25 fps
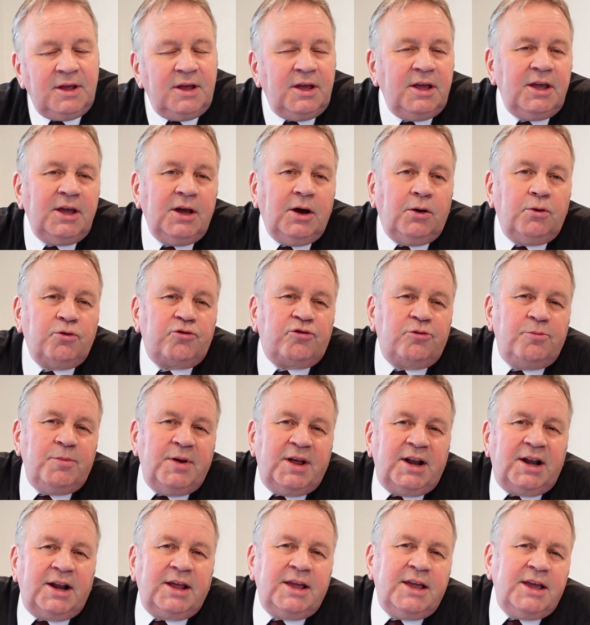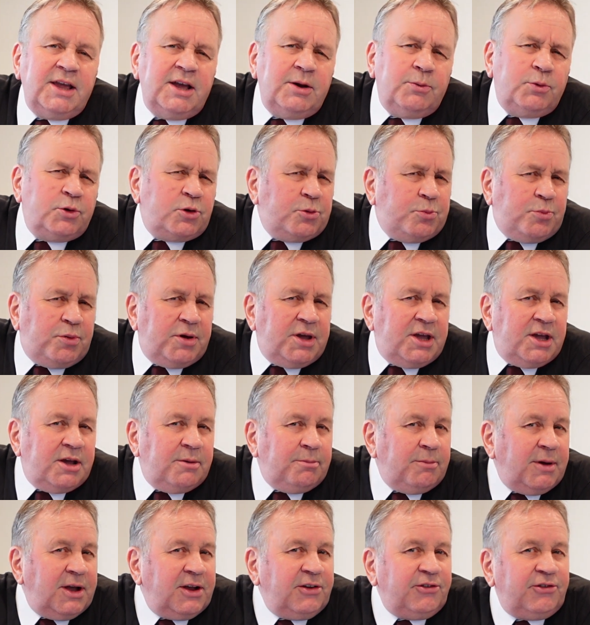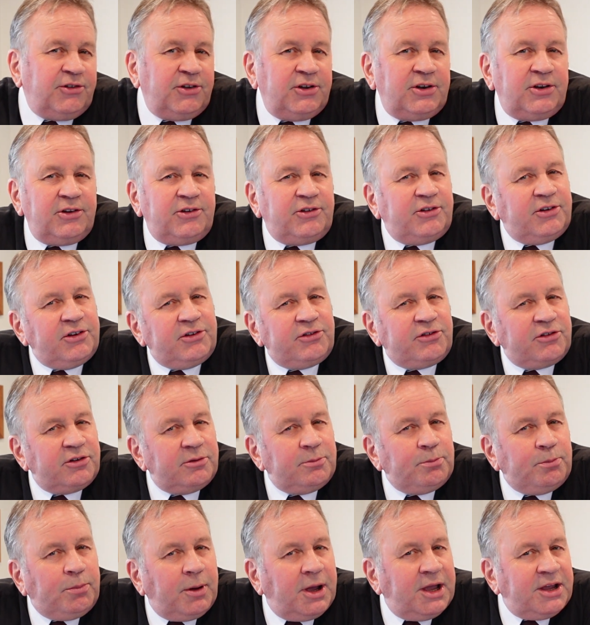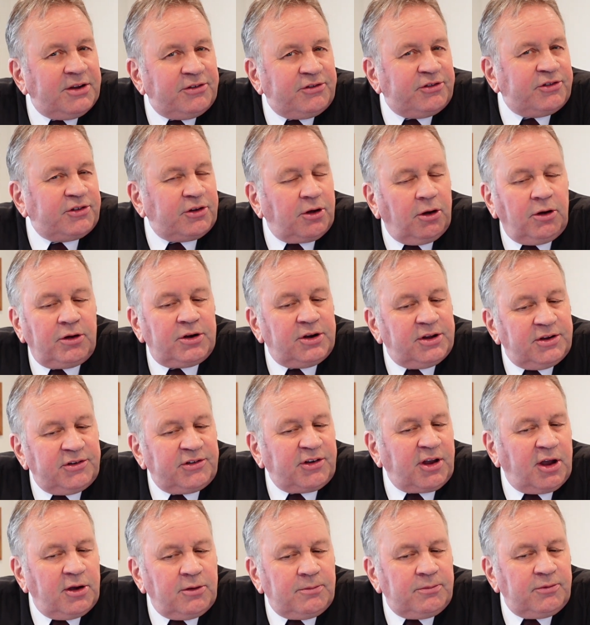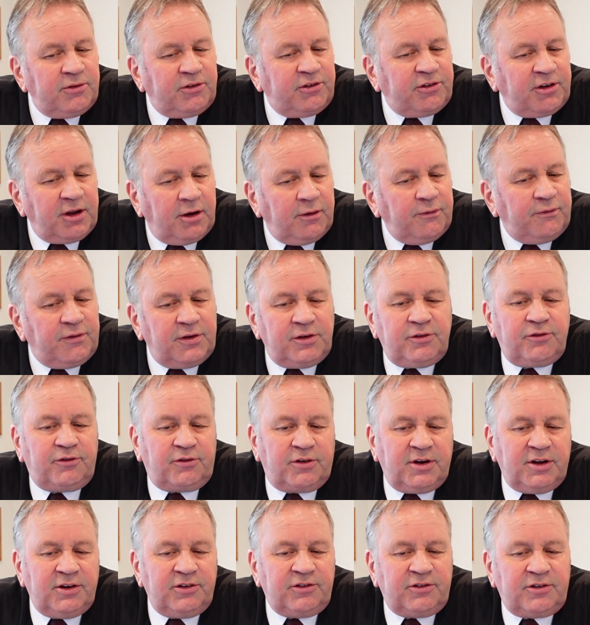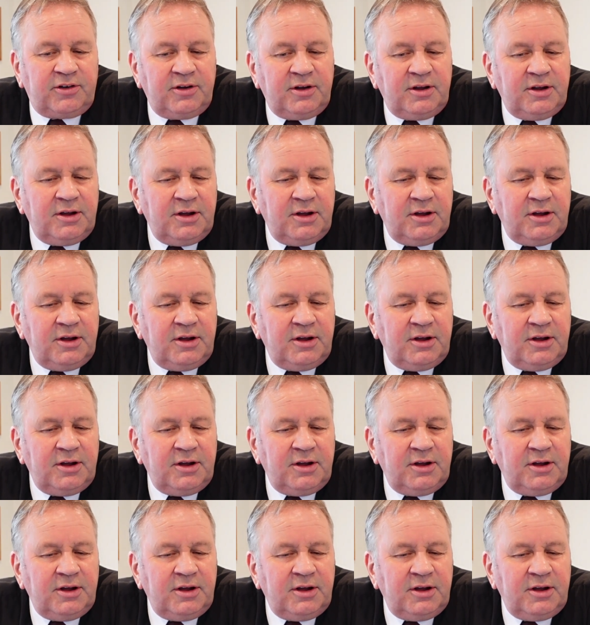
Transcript: He ultimately, it would appear, makes a decision based on his own self-interest,